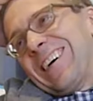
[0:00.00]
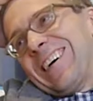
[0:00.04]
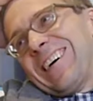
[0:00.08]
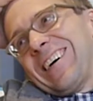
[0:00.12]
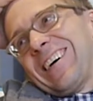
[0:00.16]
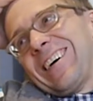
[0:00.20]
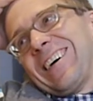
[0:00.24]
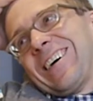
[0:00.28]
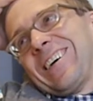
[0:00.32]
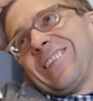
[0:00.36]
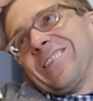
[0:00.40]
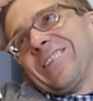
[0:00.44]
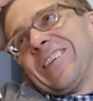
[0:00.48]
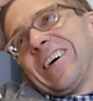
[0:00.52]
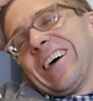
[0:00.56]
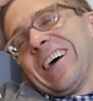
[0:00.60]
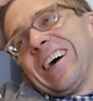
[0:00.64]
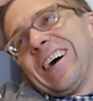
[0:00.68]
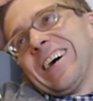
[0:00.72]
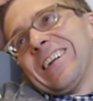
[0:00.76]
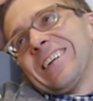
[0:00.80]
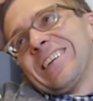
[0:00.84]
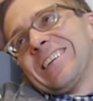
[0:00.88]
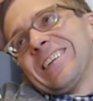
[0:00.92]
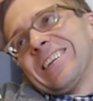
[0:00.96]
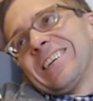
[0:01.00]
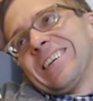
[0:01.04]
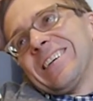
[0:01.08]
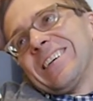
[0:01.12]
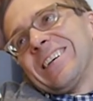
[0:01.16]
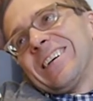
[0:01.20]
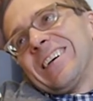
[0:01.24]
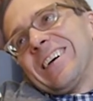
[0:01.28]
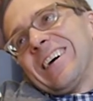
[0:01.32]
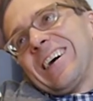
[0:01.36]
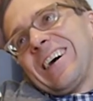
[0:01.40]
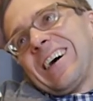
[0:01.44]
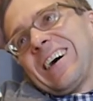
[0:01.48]
Oh man,
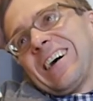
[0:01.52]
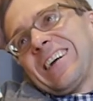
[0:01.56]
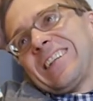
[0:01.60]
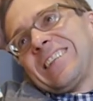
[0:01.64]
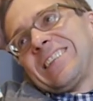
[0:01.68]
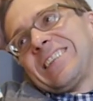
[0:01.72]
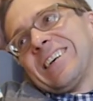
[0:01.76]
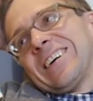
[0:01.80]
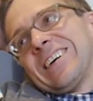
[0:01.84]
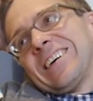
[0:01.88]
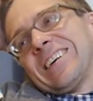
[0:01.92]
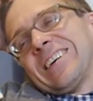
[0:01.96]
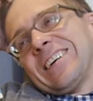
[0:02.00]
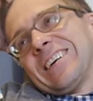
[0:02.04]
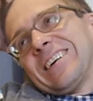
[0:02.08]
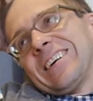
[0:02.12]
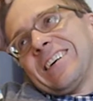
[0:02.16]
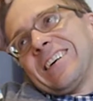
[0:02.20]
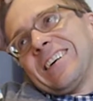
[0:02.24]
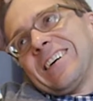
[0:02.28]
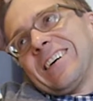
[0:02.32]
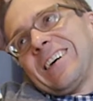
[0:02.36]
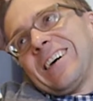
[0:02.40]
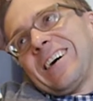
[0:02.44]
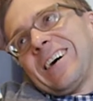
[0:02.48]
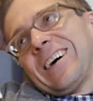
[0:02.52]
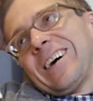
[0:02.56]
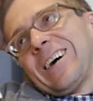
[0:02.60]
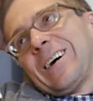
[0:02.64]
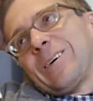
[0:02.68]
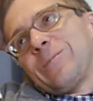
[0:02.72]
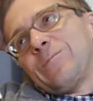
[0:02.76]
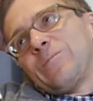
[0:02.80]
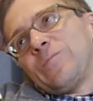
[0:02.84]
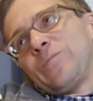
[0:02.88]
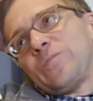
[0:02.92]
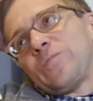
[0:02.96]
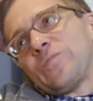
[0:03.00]
I tell you,
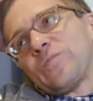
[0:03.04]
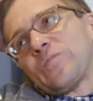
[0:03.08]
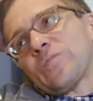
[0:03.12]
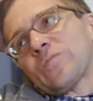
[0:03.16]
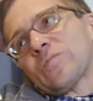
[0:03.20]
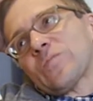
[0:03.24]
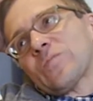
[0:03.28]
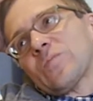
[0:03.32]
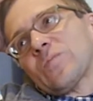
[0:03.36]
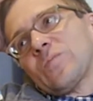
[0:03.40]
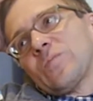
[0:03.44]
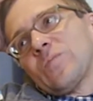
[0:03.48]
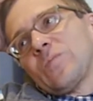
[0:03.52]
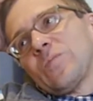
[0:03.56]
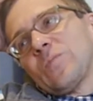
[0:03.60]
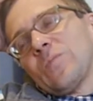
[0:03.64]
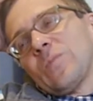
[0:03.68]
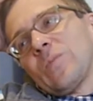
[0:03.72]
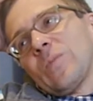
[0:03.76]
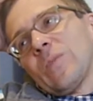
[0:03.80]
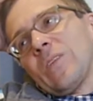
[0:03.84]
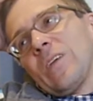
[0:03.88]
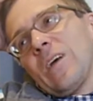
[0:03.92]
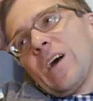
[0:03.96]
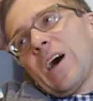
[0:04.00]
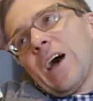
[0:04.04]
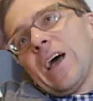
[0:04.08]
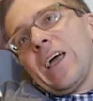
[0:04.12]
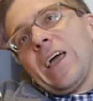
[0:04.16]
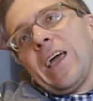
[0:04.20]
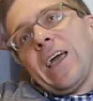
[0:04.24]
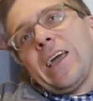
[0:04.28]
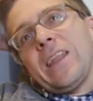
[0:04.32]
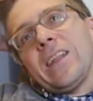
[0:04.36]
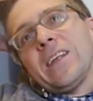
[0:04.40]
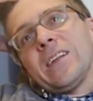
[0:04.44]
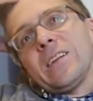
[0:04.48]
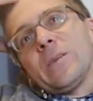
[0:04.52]
I
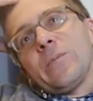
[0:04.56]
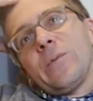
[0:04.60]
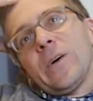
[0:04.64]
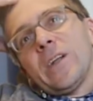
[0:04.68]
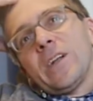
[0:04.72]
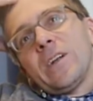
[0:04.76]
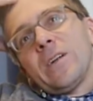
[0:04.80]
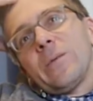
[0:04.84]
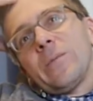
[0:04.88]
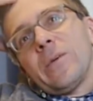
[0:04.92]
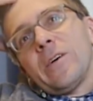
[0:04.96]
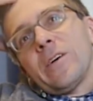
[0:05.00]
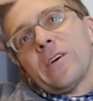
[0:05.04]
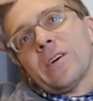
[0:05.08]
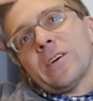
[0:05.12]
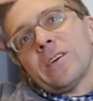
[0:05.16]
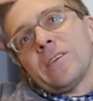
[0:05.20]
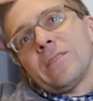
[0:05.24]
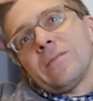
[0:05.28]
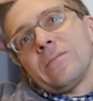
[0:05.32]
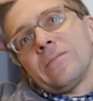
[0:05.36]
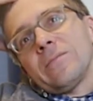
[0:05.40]
hate independent America.